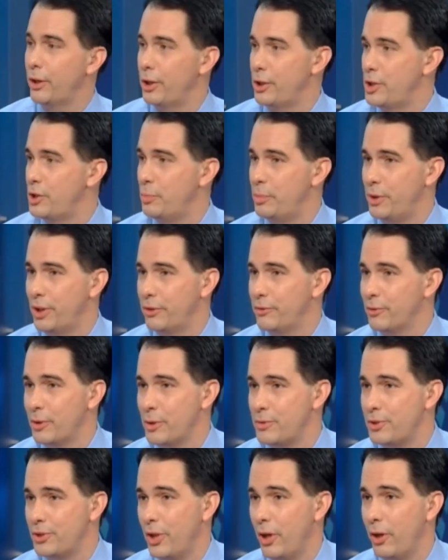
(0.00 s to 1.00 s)
mayor can speak
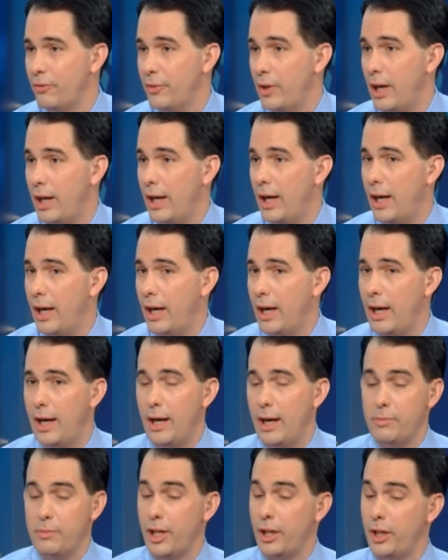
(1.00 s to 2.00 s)
for himself.
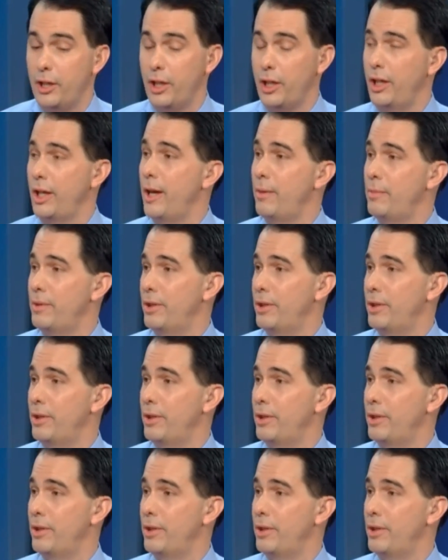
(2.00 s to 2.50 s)
I, am not going to